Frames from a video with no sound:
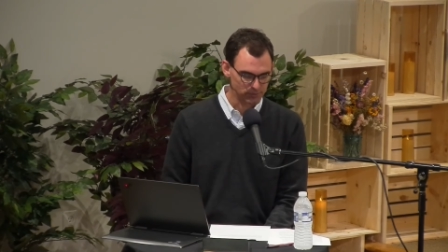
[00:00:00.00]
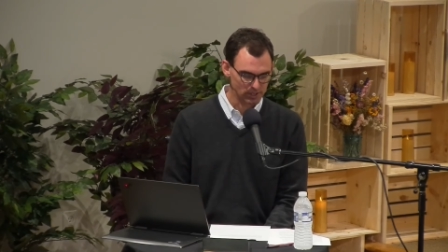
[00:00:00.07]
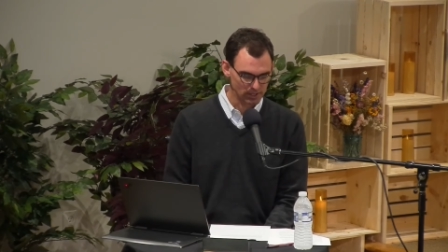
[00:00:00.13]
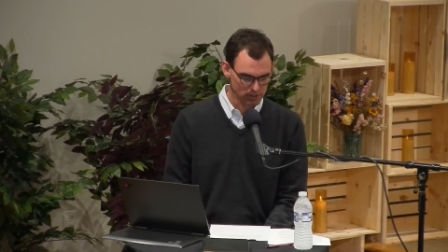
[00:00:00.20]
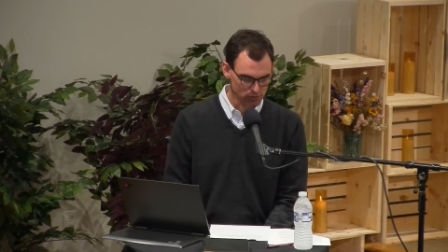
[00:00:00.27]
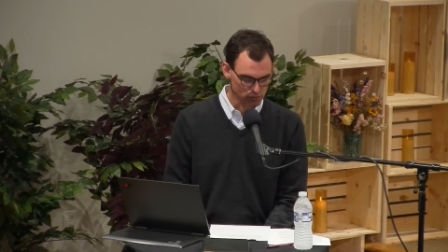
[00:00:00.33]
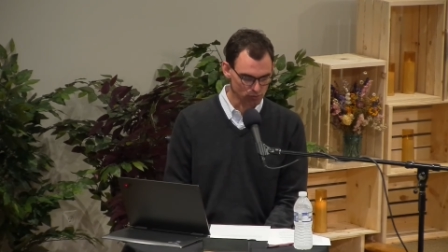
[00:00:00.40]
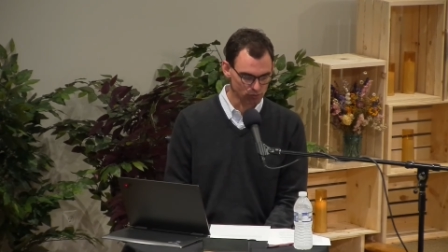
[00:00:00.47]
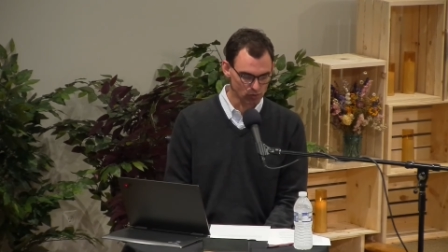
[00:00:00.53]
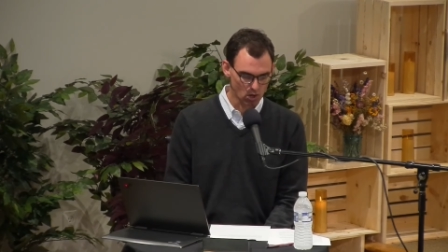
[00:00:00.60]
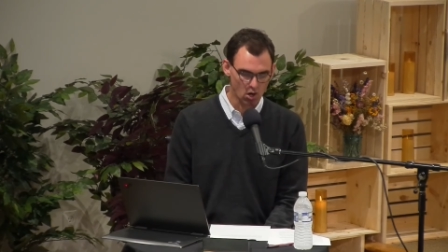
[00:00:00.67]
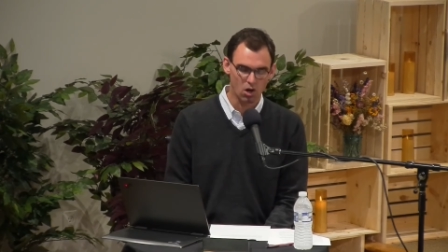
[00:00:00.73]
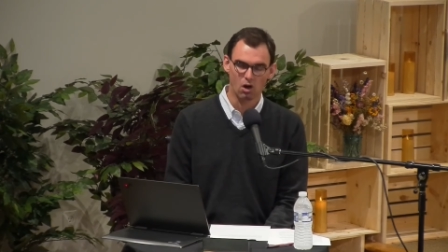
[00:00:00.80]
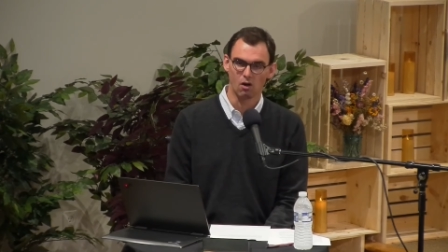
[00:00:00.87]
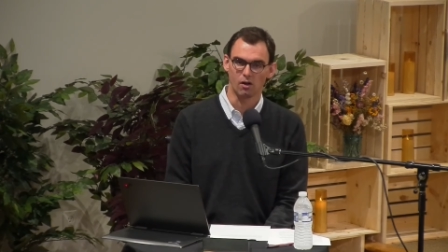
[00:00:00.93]
it is
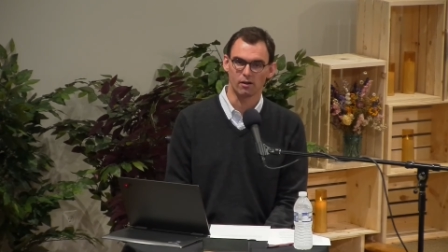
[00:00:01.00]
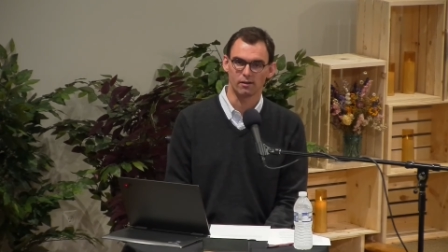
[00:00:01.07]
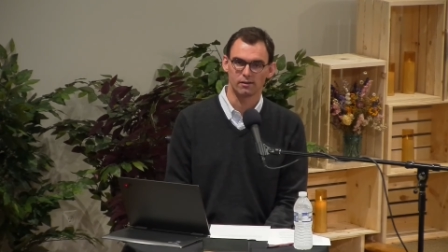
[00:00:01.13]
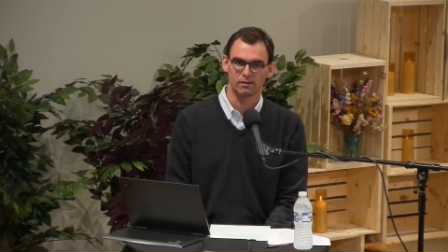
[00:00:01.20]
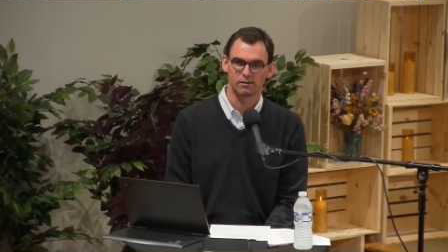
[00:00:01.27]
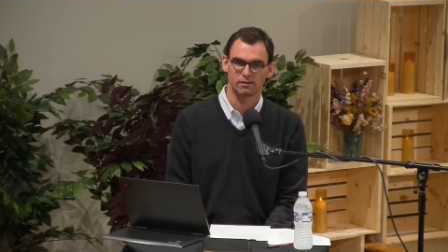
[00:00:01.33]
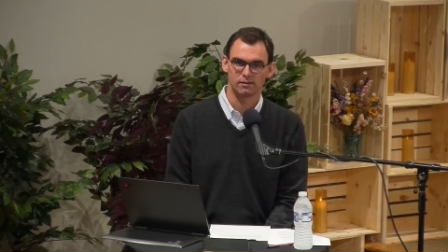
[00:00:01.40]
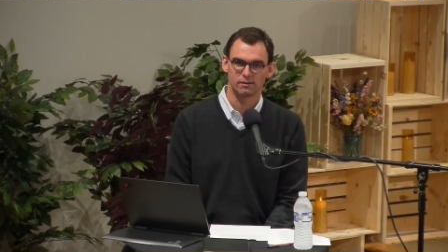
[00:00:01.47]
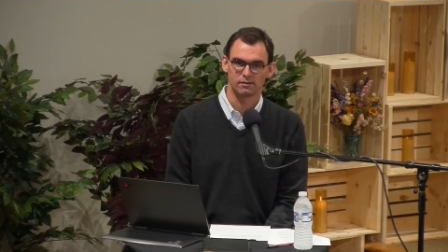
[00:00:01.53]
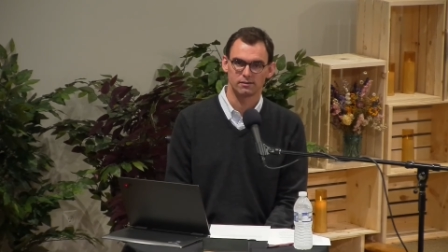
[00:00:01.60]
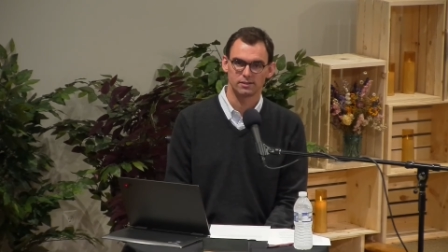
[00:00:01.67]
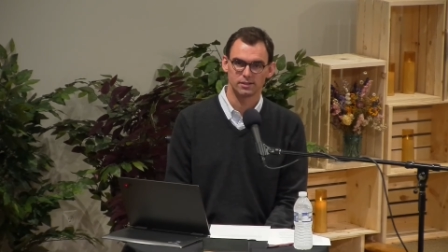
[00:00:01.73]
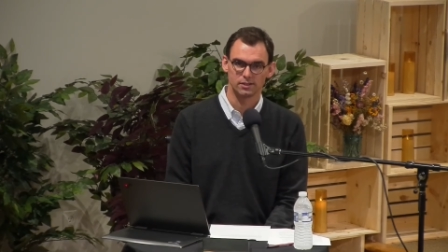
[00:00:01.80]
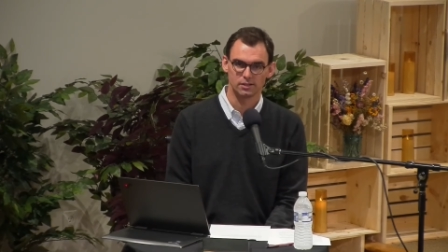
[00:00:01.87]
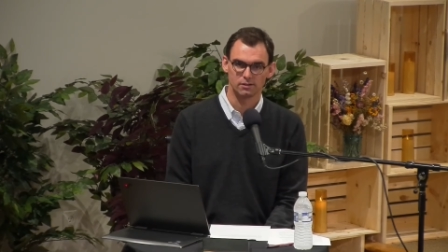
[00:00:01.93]
wrong
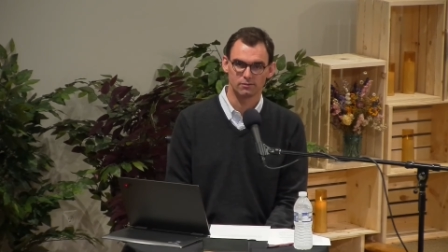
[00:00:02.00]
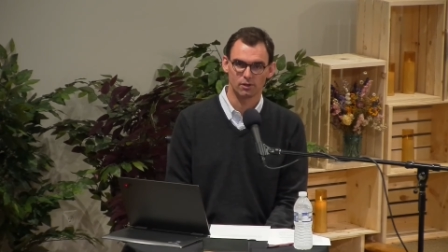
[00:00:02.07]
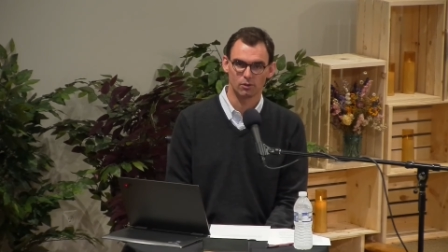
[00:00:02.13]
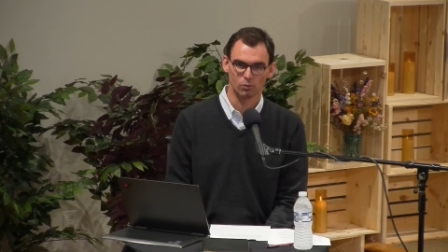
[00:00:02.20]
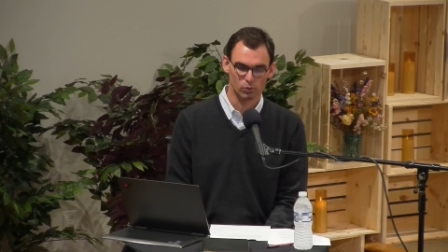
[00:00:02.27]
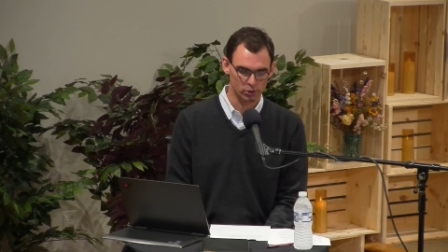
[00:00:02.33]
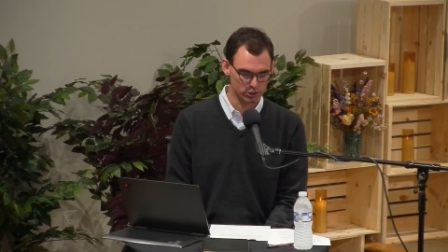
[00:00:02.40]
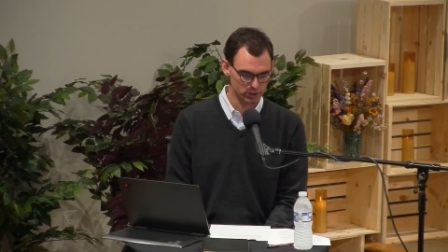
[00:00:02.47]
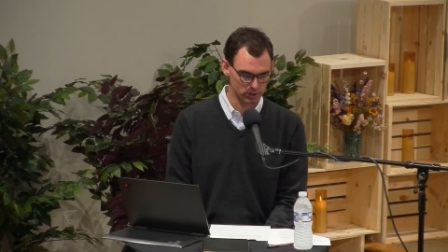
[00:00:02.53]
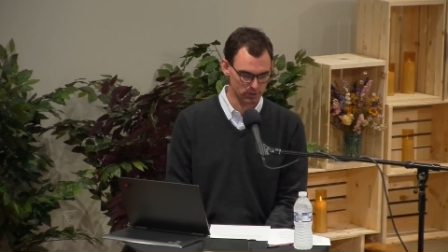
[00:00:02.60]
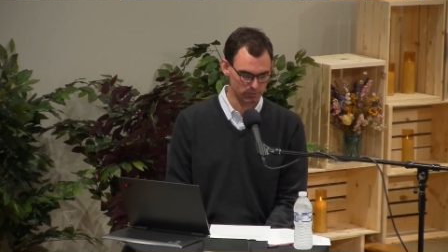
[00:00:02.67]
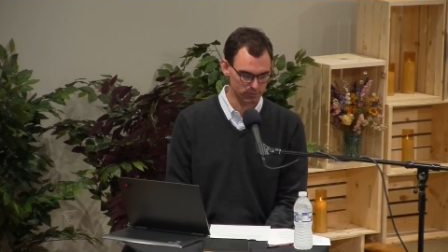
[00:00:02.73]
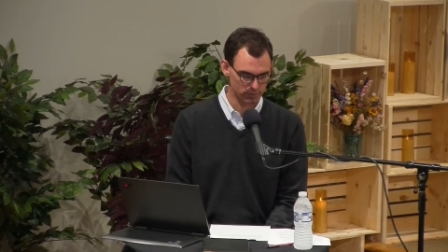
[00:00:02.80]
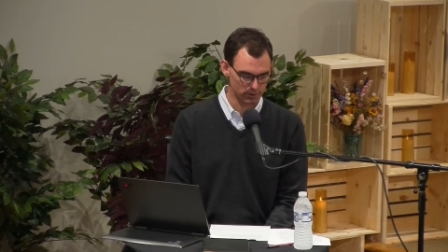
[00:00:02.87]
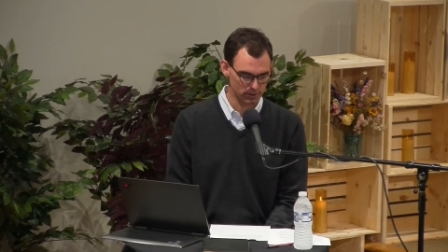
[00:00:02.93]
to give our
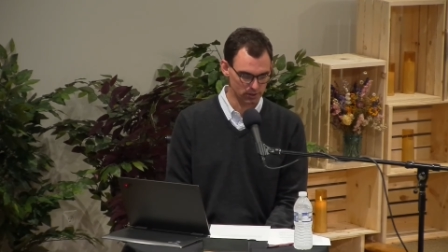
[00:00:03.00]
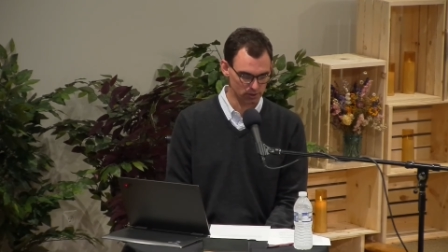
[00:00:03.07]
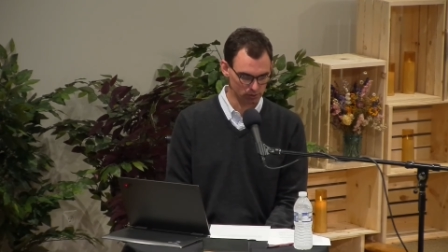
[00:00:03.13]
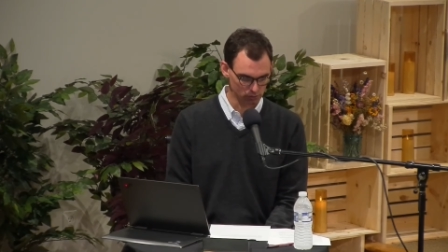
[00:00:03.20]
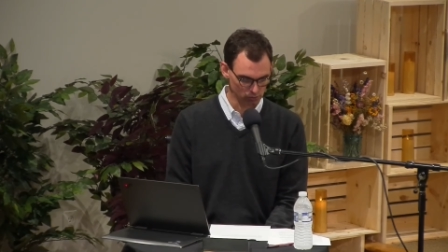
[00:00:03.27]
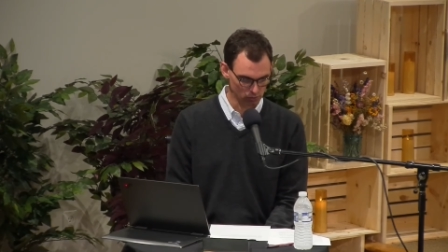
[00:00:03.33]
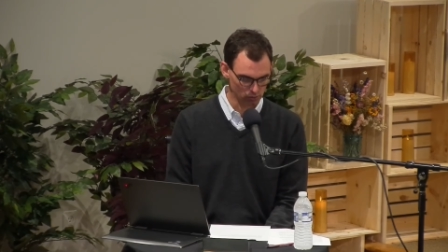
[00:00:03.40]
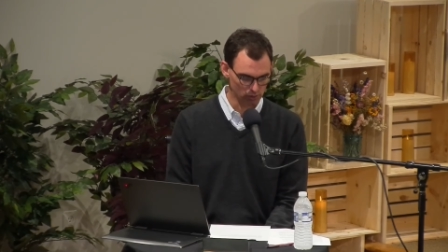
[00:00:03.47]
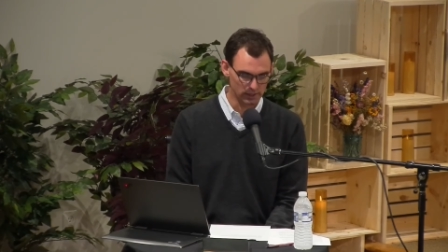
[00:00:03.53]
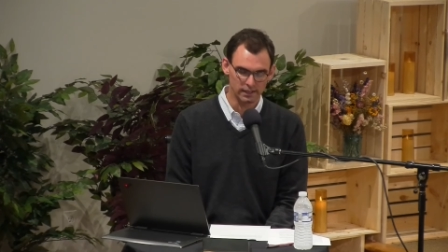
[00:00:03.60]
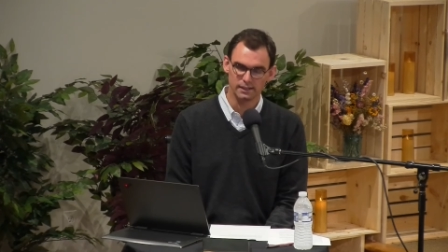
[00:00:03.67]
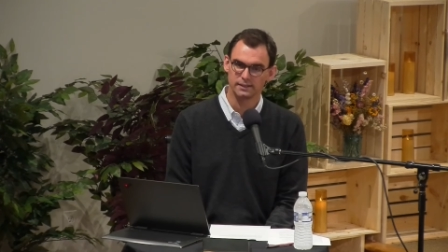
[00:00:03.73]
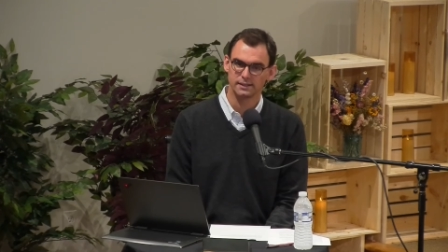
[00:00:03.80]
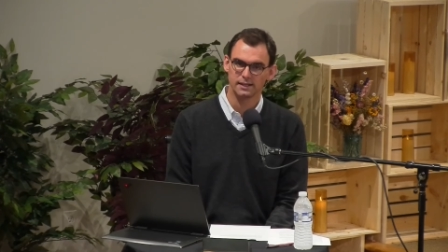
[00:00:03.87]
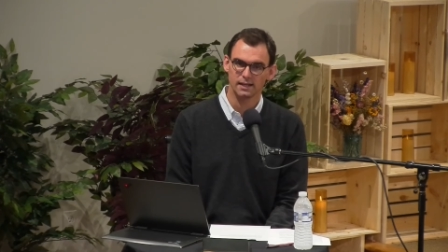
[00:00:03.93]
worship and our
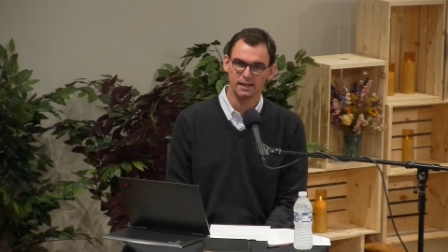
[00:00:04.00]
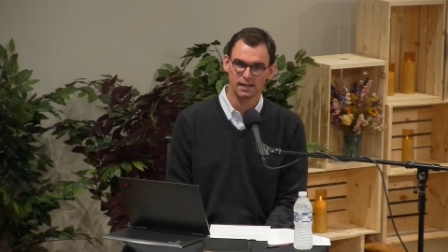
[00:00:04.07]
glory to